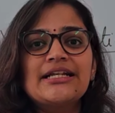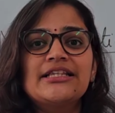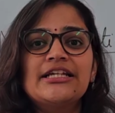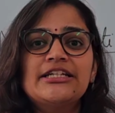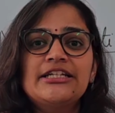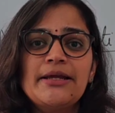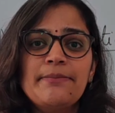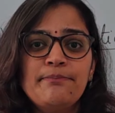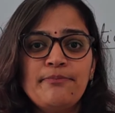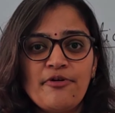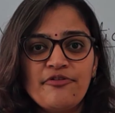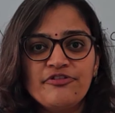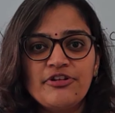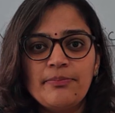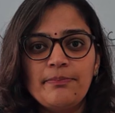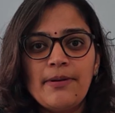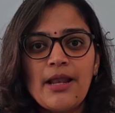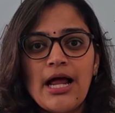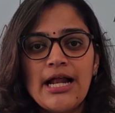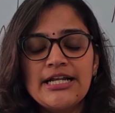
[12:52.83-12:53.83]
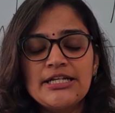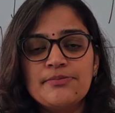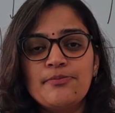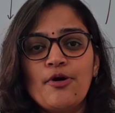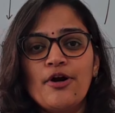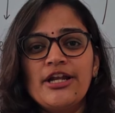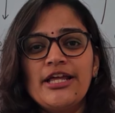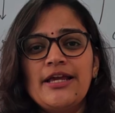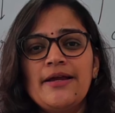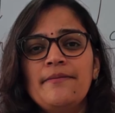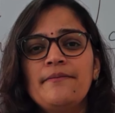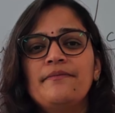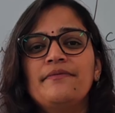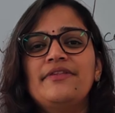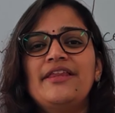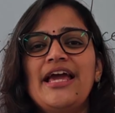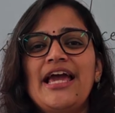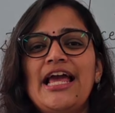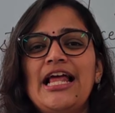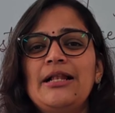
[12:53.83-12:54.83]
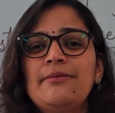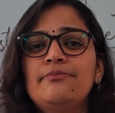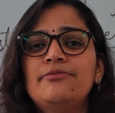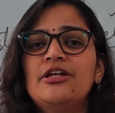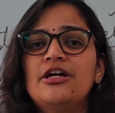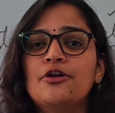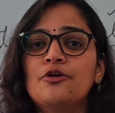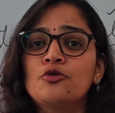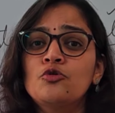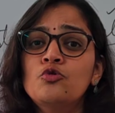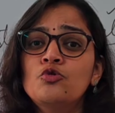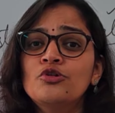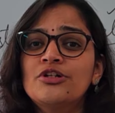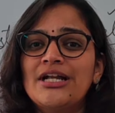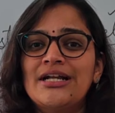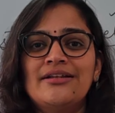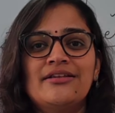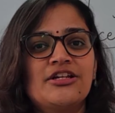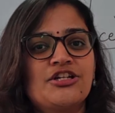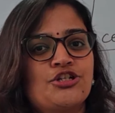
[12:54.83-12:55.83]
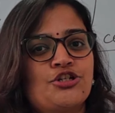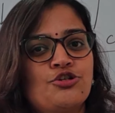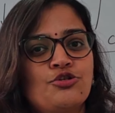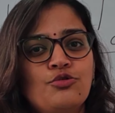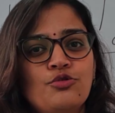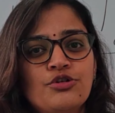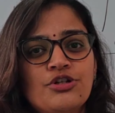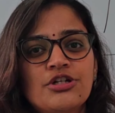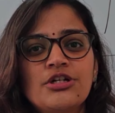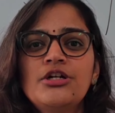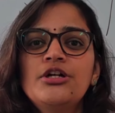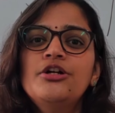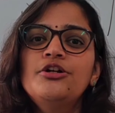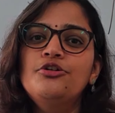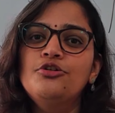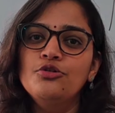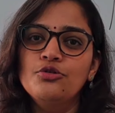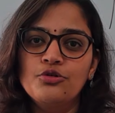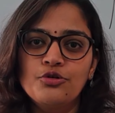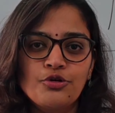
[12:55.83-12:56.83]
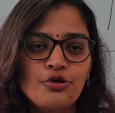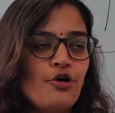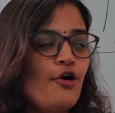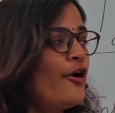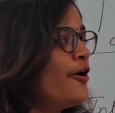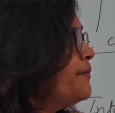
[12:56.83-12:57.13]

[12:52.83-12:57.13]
at the tip of the plant body. They help the root and the shoot to grow.